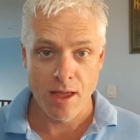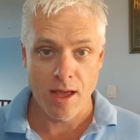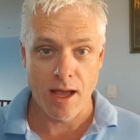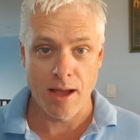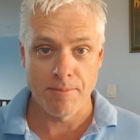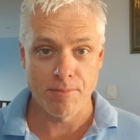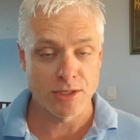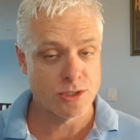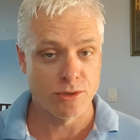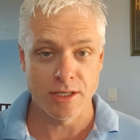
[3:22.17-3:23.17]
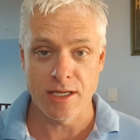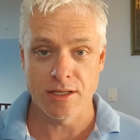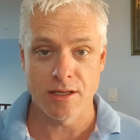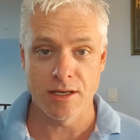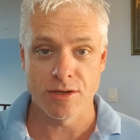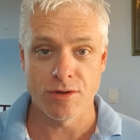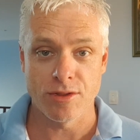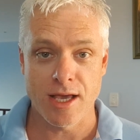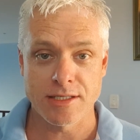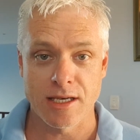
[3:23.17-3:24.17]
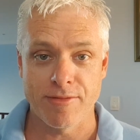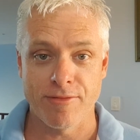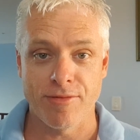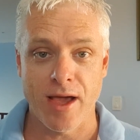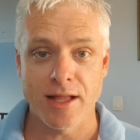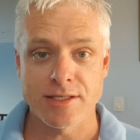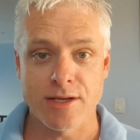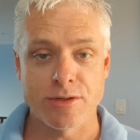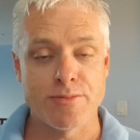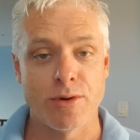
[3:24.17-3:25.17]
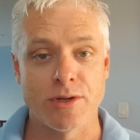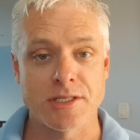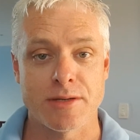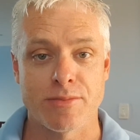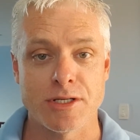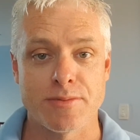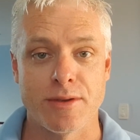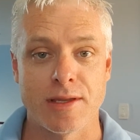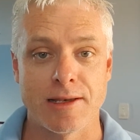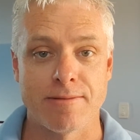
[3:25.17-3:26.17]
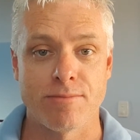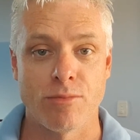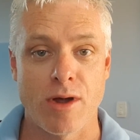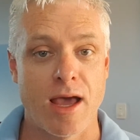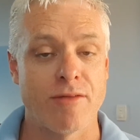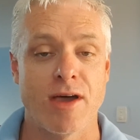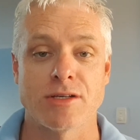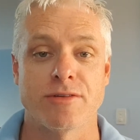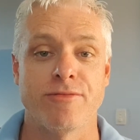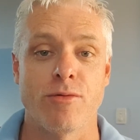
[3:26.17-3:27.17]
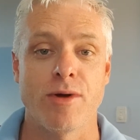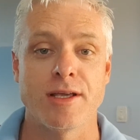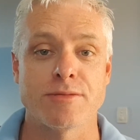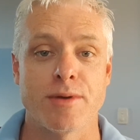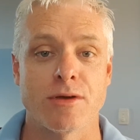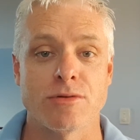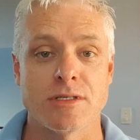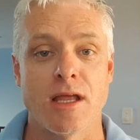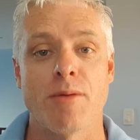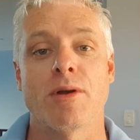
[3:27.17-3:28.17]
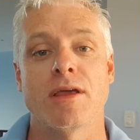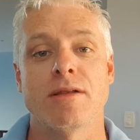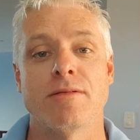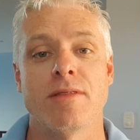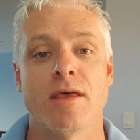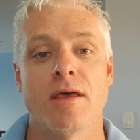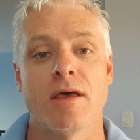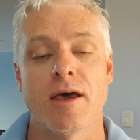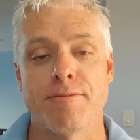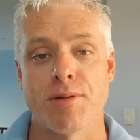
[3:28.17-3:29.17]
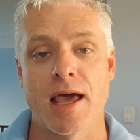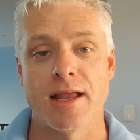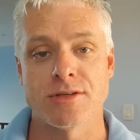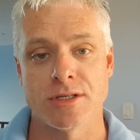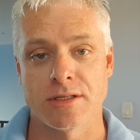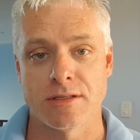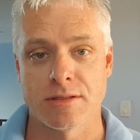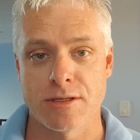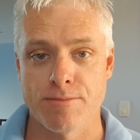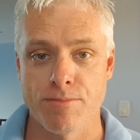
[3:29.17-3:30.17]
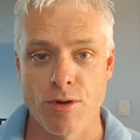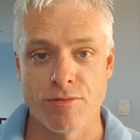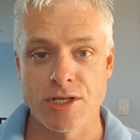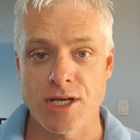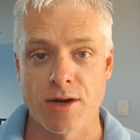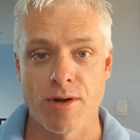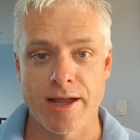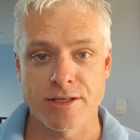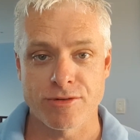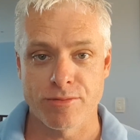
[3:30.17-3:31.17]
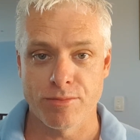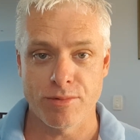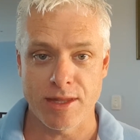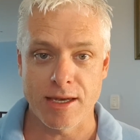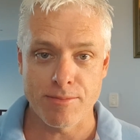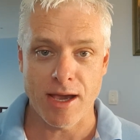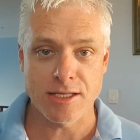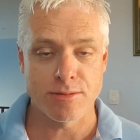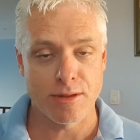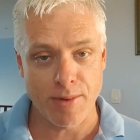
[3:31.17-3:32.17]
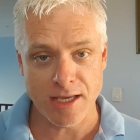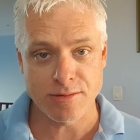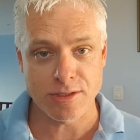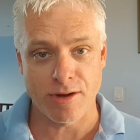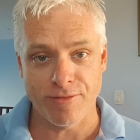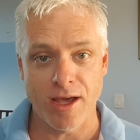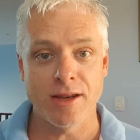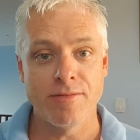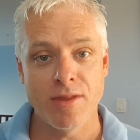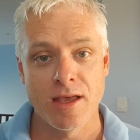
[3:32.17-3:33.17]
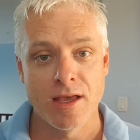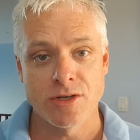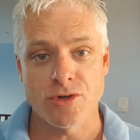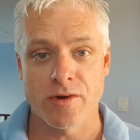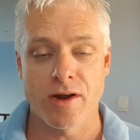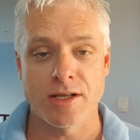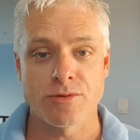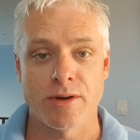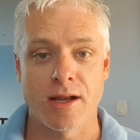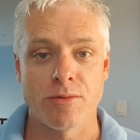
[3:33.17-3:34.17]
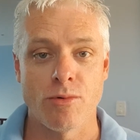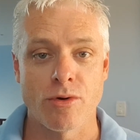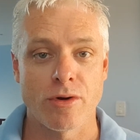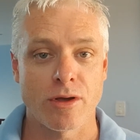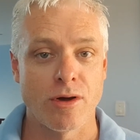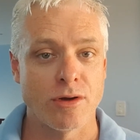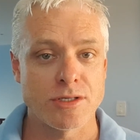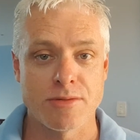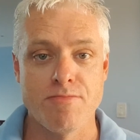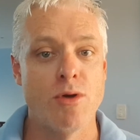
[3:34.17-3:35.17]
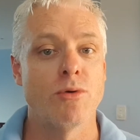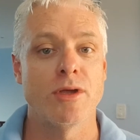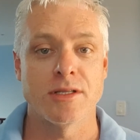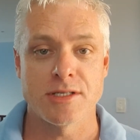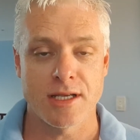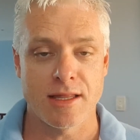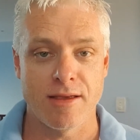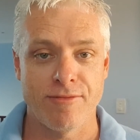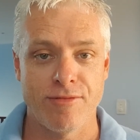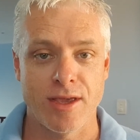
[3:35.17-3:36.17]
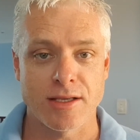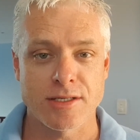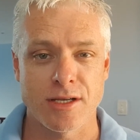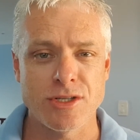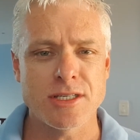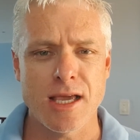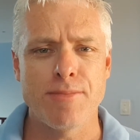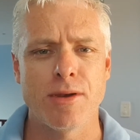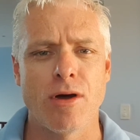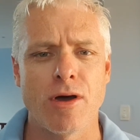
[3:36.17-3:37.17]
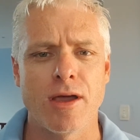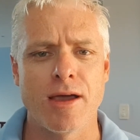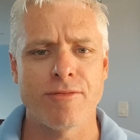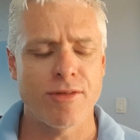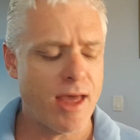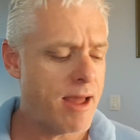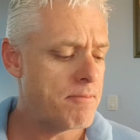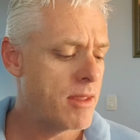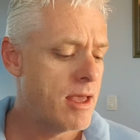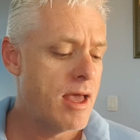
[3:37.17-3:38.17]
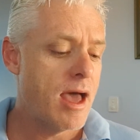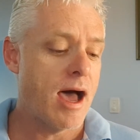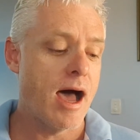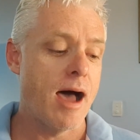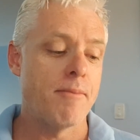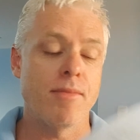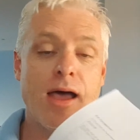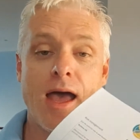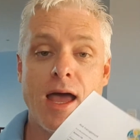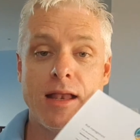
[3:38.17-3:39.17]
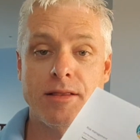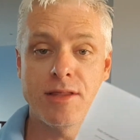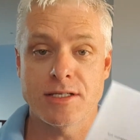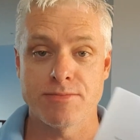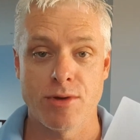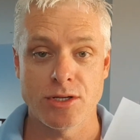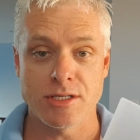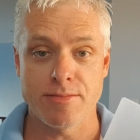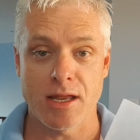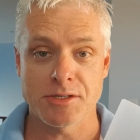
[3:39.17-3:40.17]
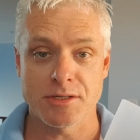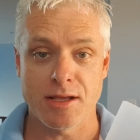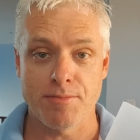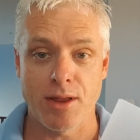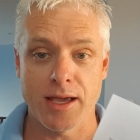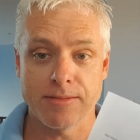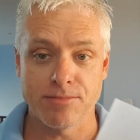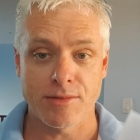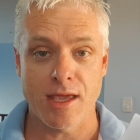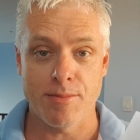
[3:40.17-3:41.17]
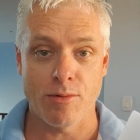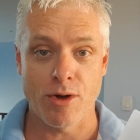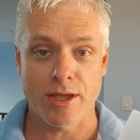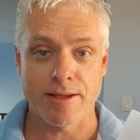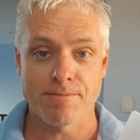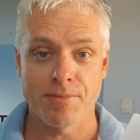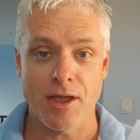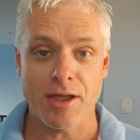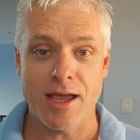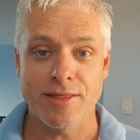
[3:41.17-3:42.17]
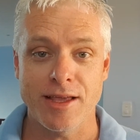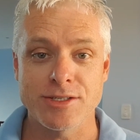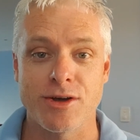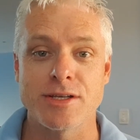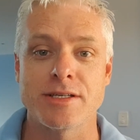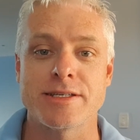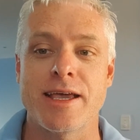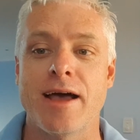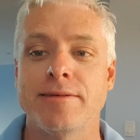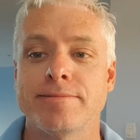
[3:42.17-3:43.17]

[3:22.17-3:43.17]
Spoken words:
I certainly, in the 2011 floods, there was buildings in Brisbane that were out of action for weeks because nobody had planned to move the generators from within the basement. The basements got flooded, generators went underwater, and it cost millions to get them fixed. So just keep an eye out for that. And this emergency management template, keep it working. Okay, thanks guys, see ya.